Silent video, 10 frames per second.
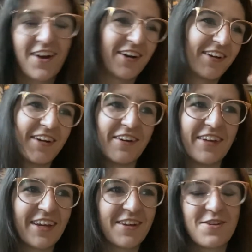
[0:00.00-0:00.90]
you know,
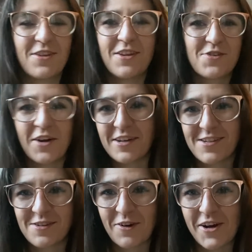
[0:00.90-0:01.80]
like the drugs
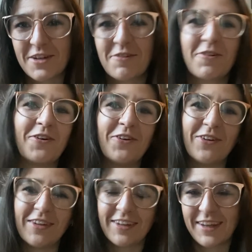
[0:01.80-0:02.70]
and rock and
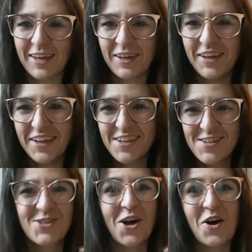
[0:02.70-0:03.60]
roll, like
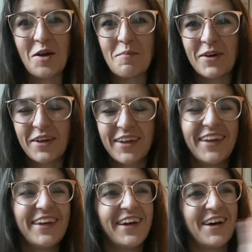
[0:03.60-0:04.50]
songbook.
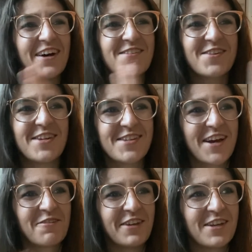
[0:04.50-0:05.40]
So he's
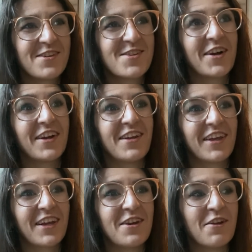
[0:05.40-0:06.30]
kind of like starting in
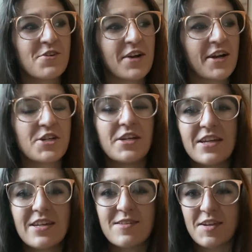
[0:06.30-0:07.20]
like a new direction.
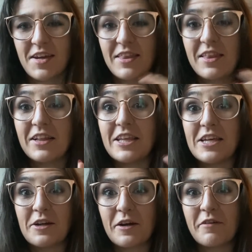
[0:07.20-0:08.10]
He's like the
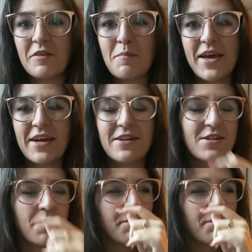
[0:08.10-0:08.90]
leader of the band.